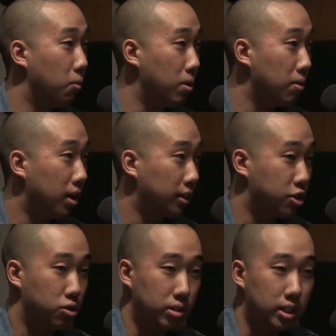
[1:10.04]
we were on a
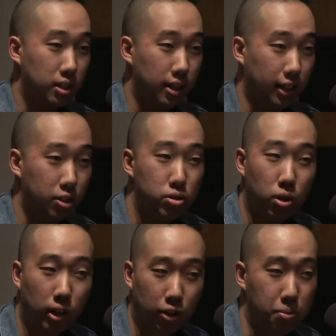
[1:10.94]
street like in New
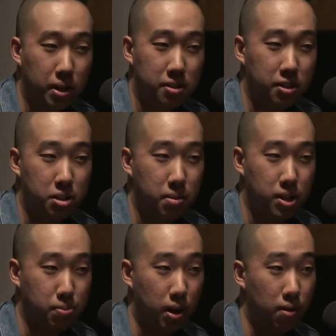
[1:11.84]
York. It would be like 60
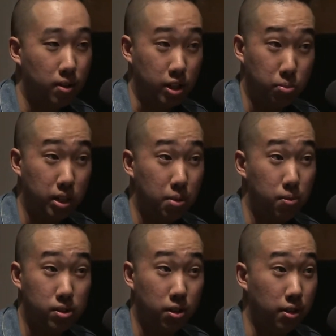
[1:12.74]
miles per hour. The speed limit
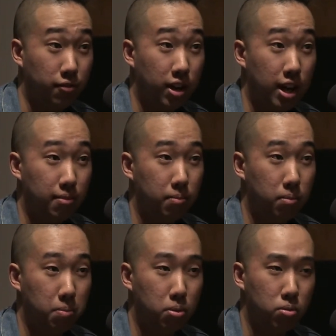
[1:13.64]
was 35.
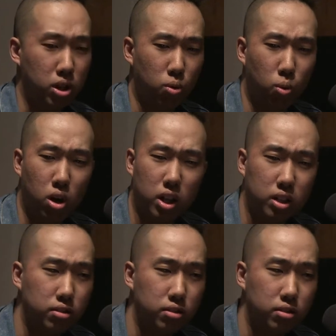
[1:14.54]
My boy was like, "What